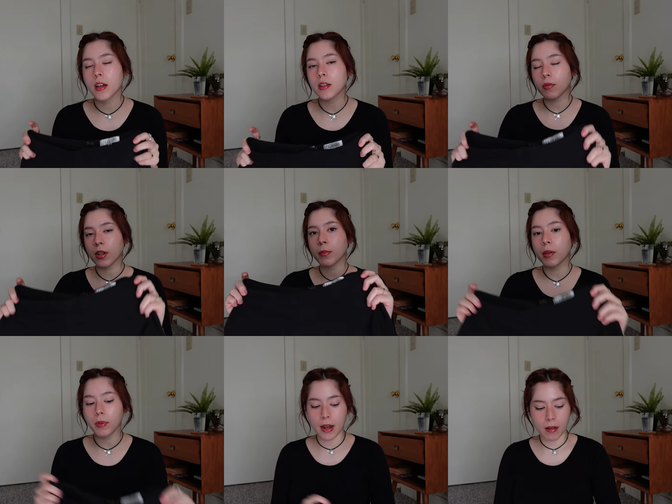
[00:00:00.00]
I just want to be
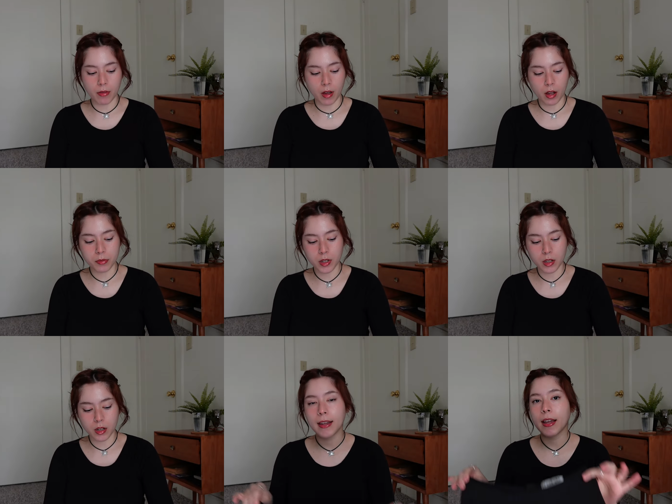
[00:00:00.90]
able to have the
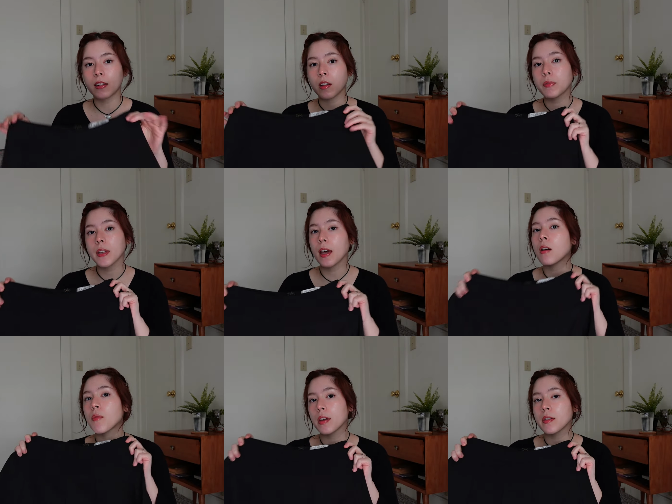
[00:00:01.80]
option and I definitely
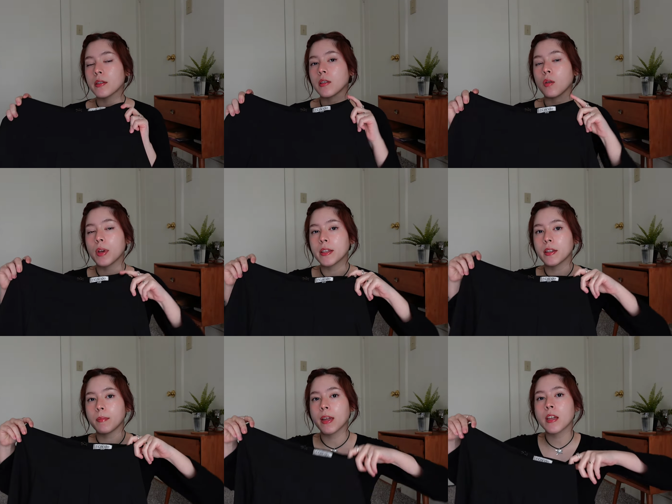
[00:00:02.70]
can't wear this
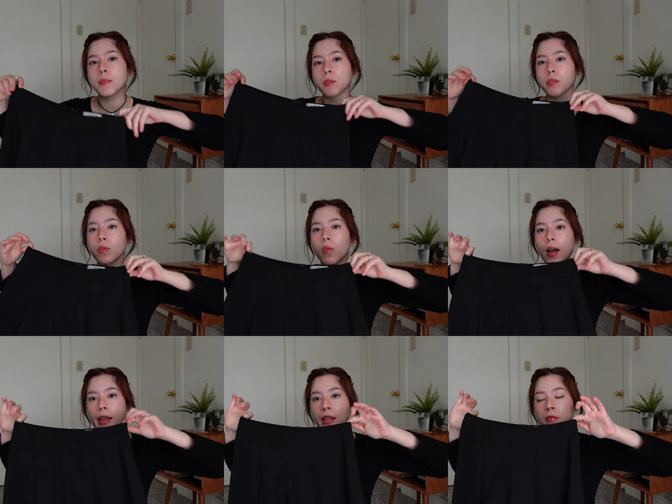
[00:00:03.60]
low-waisted. My hips are too
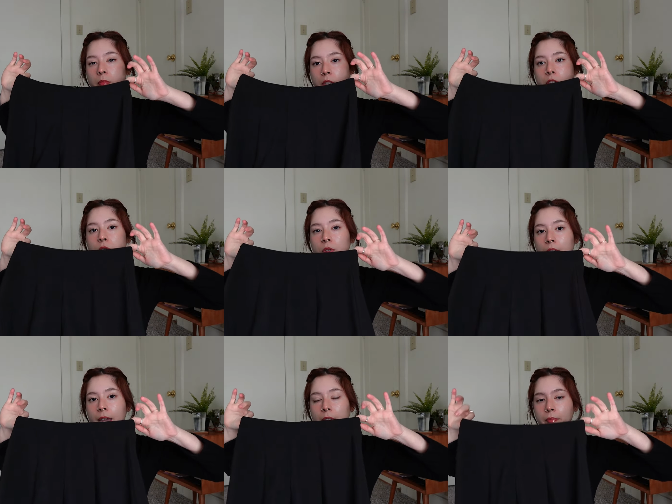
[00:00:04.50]
wide, it's too
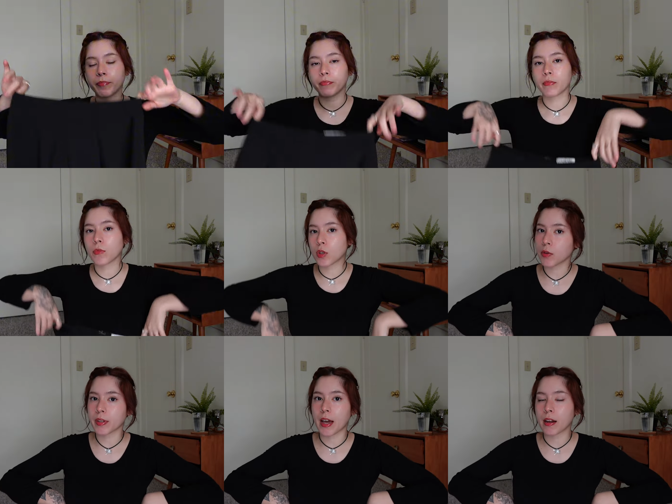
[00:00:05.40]
tight. So
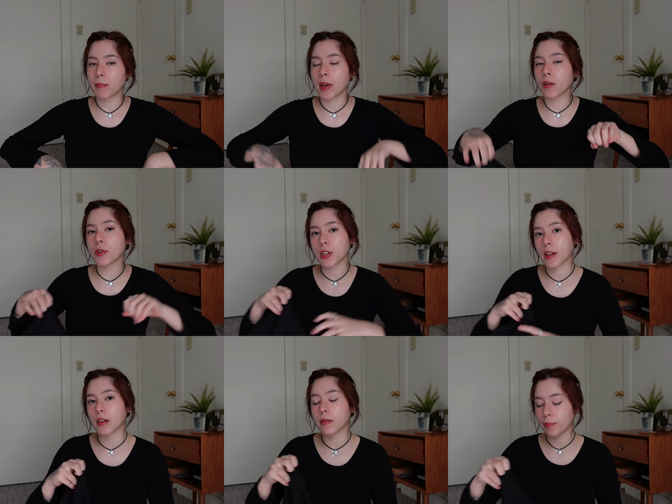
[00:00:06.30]
sad. I wish I
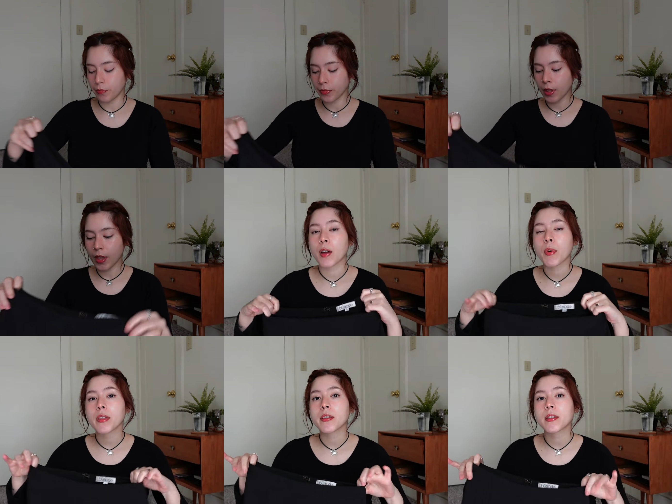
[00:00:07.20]
could. I
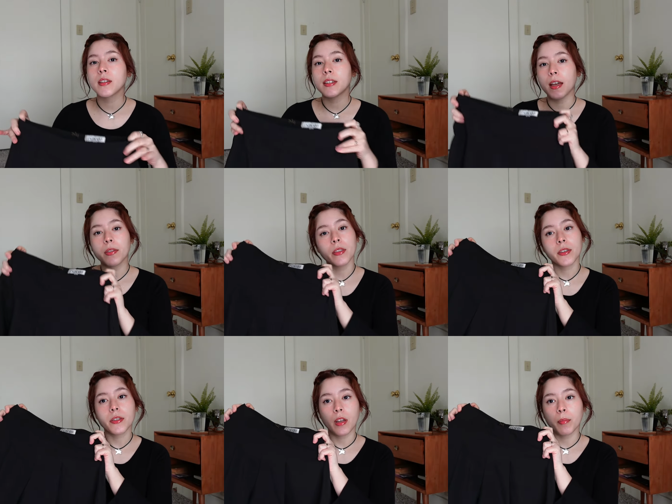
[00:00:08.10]
wear this to death in the
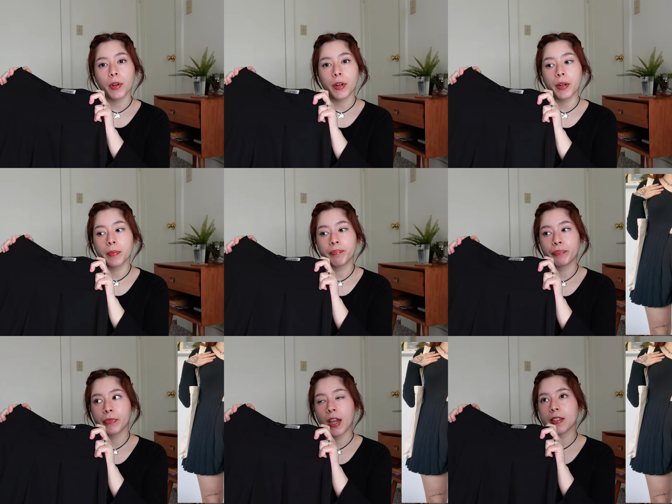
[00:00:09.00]
summer,
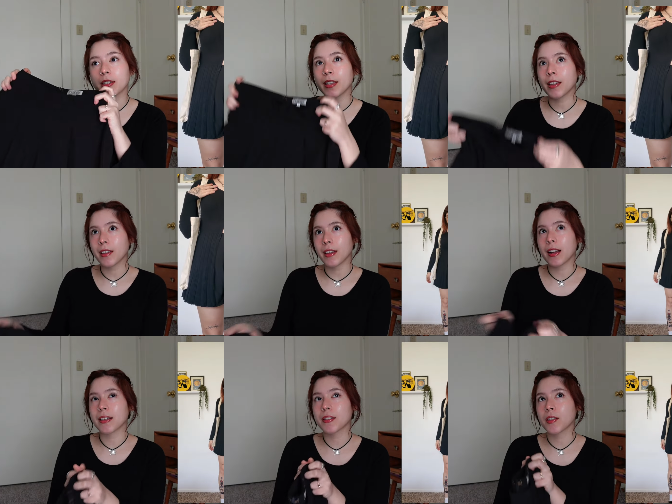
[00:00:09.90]
I just think it
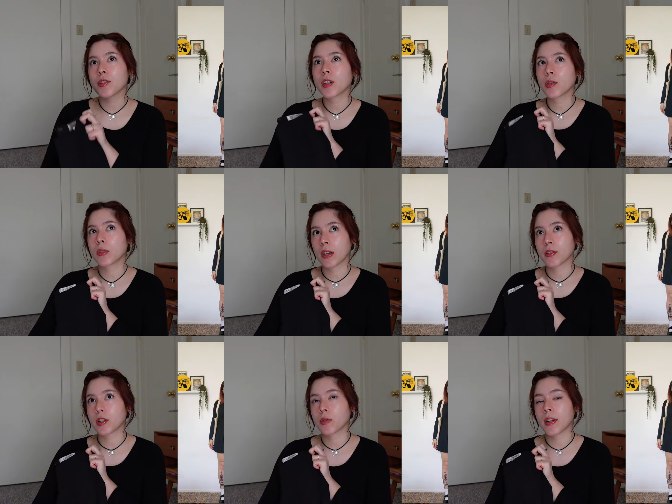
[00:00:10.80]
adds such a cute
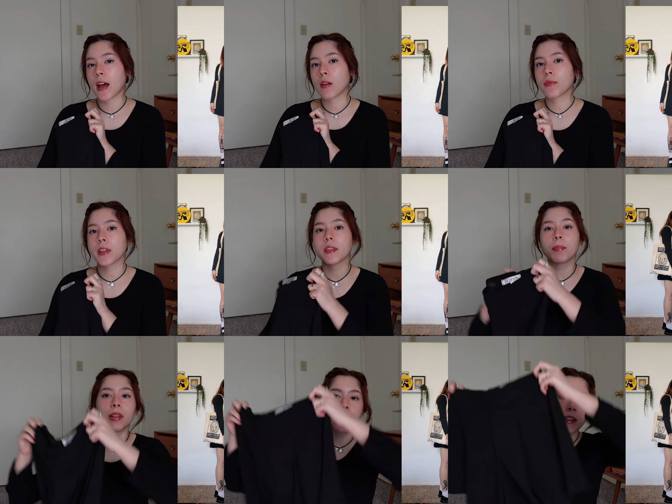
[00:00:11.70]
touch to an outfit. The
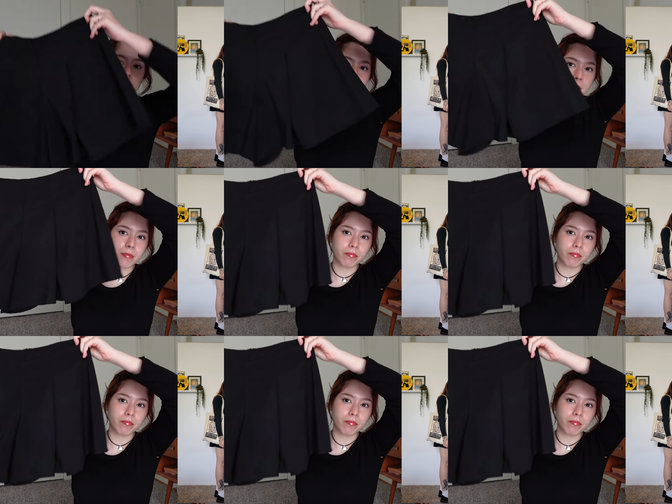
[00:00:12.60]
pleats,